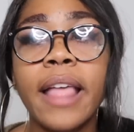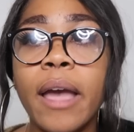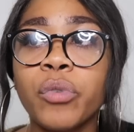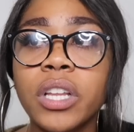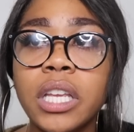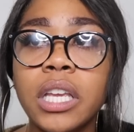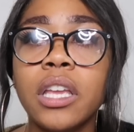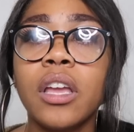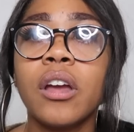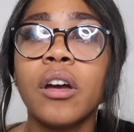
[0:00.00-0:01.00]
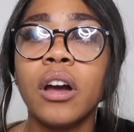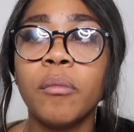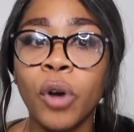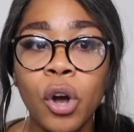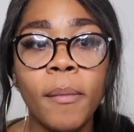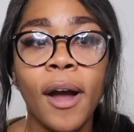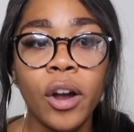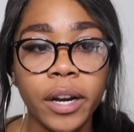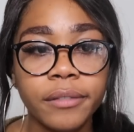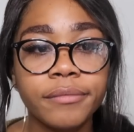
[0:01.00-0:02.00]
That really broke my
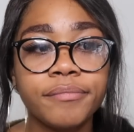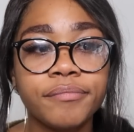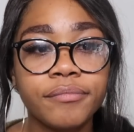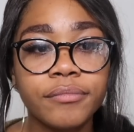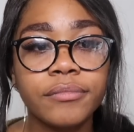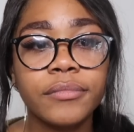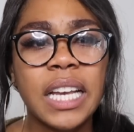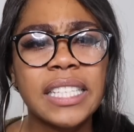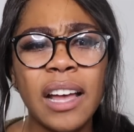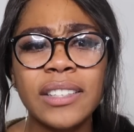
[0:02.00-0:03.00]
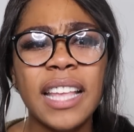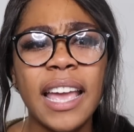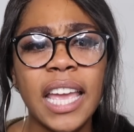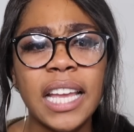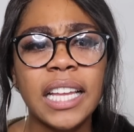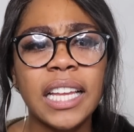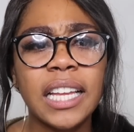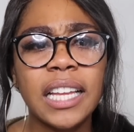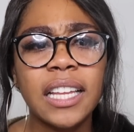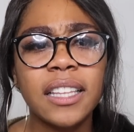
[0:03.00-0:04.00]
heart. Because I was like,
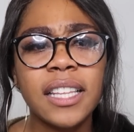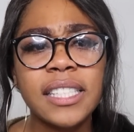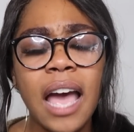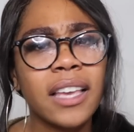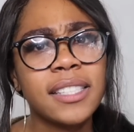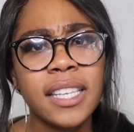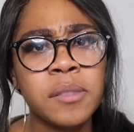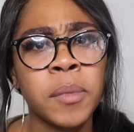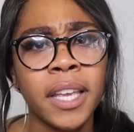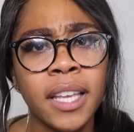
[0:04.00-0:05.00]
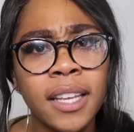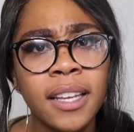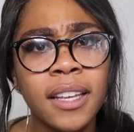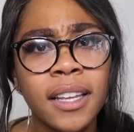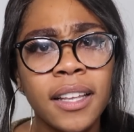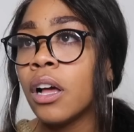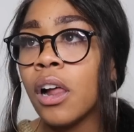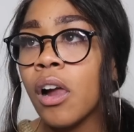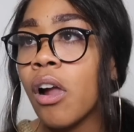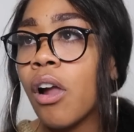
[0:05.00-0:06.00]
this is how he sees me.
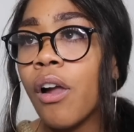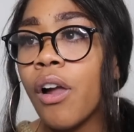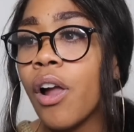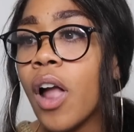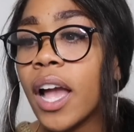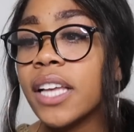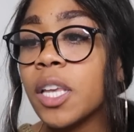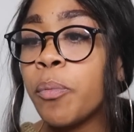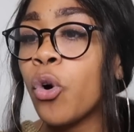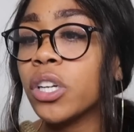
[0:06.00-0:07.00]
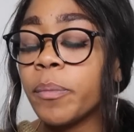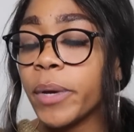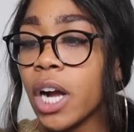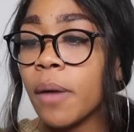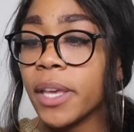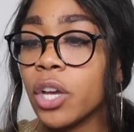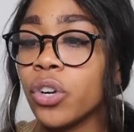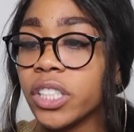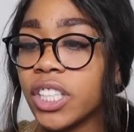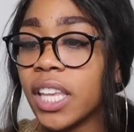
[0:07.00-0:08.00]
Because he poured the beer on me,
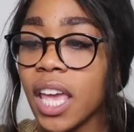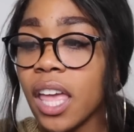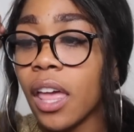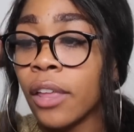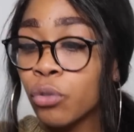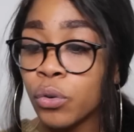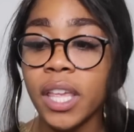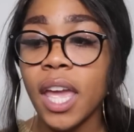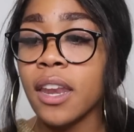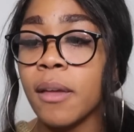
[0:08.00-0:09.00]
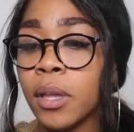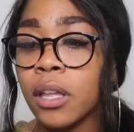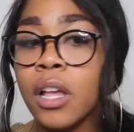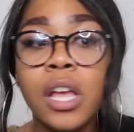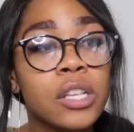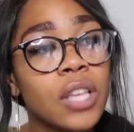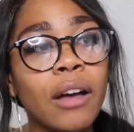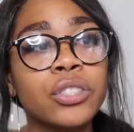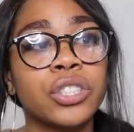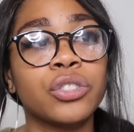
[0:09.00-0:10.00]
crushed the can, and threw the can at me. So
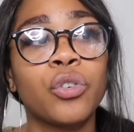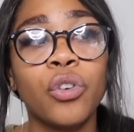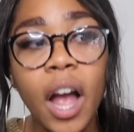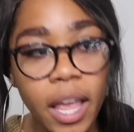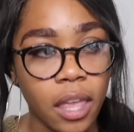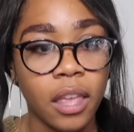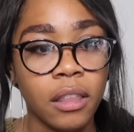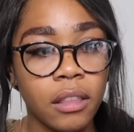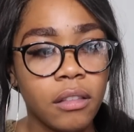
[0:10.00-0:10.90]
I was just crying.